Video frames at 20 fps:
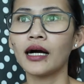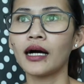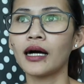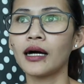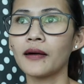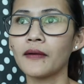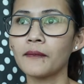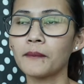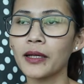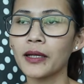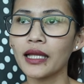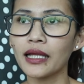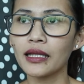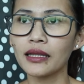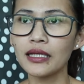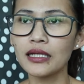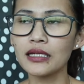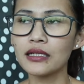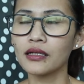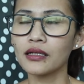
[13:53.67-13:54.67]
but I
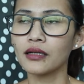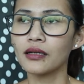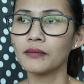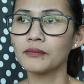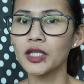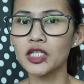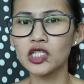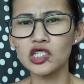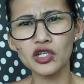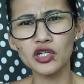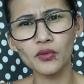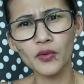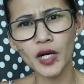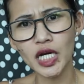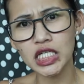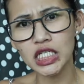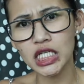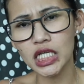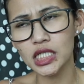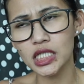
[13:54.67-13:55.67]
think, I'm not sure
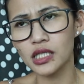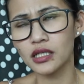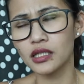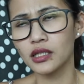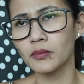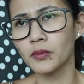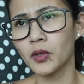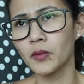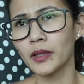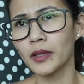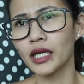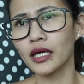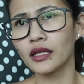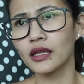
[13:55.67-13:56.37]
where she is at the moment.